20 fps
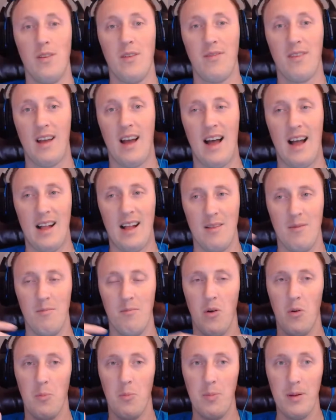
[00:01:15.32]
got
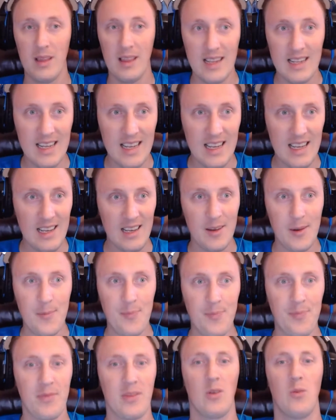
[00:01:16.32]
mobility,
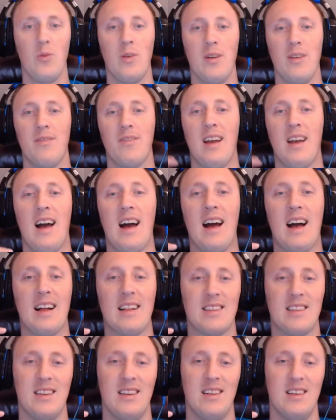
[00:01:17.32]
we've
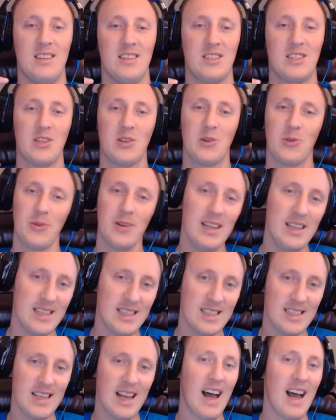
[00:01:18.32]
got screen
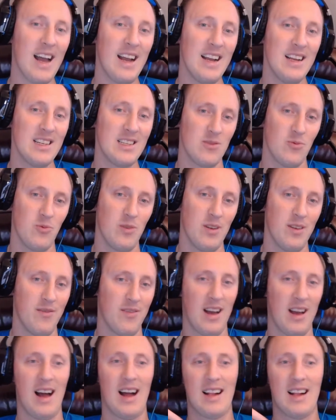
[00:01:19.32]
size, we've
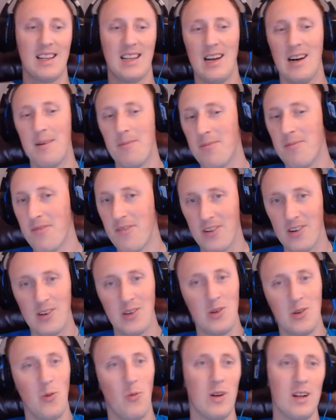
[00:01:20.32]
got
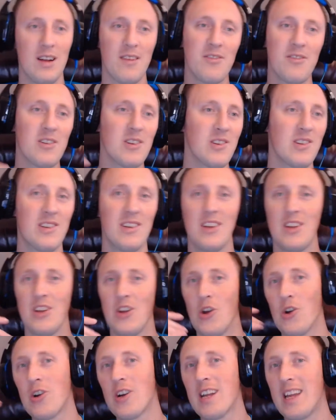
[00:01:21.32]
comfort. Whatever
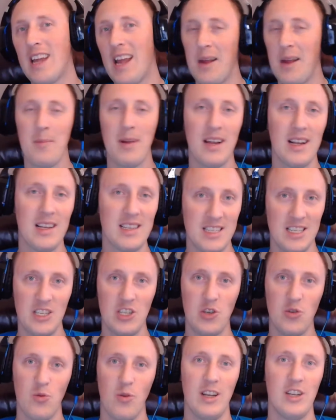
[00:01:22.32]
your gaming
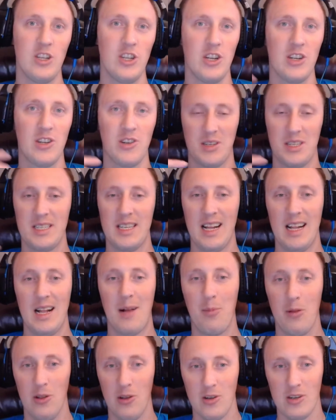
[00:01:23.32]
situation or setup
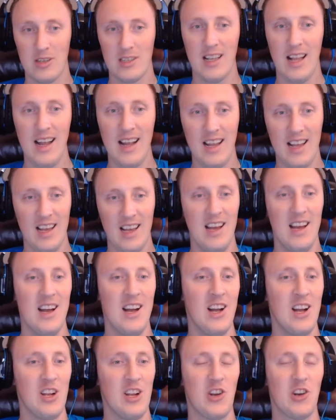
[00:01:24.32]
looks like,
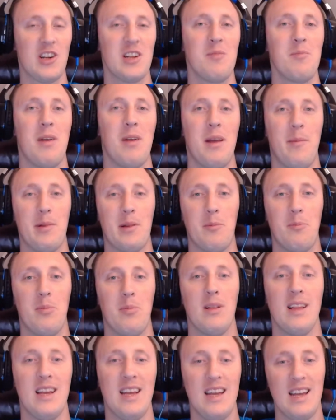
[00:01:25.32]
you're going to be able to
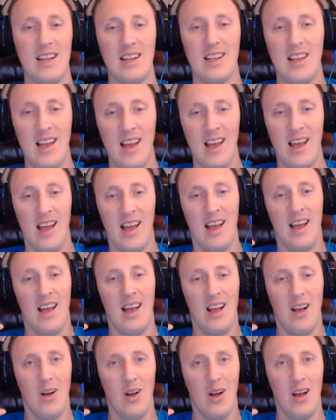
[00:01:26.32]
play it
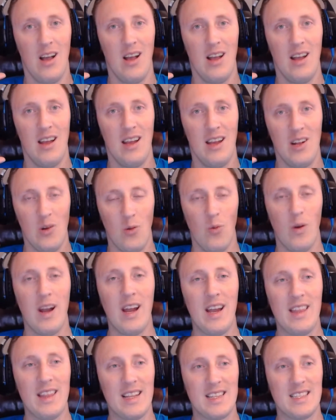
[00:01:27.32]
in a way
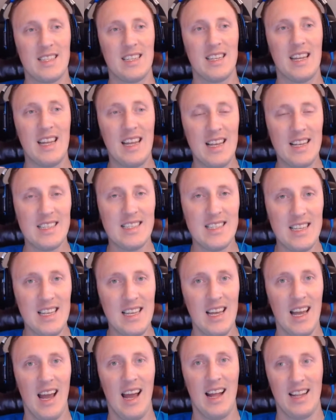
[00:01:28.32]
that's
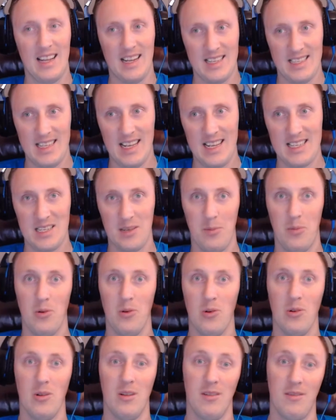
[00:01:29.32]
easy and
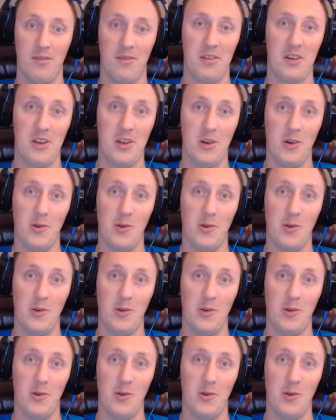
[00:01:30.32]
accessible for you.